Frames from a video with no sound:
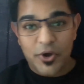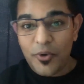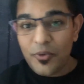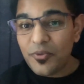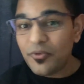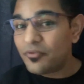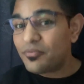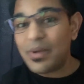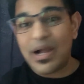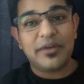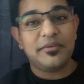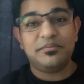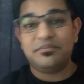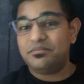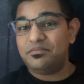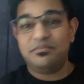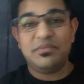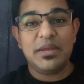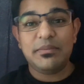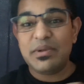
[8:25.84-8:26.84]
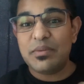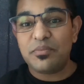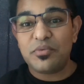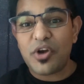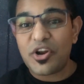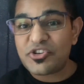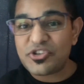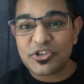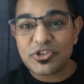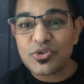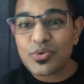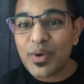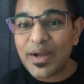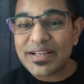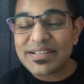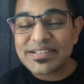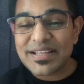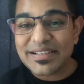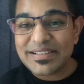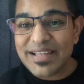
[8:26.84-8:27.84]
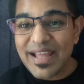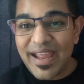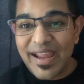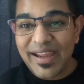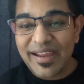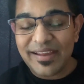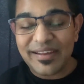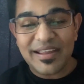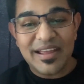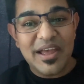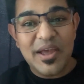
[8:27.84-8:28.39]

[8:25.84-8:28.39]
By maybe brushing twice a day,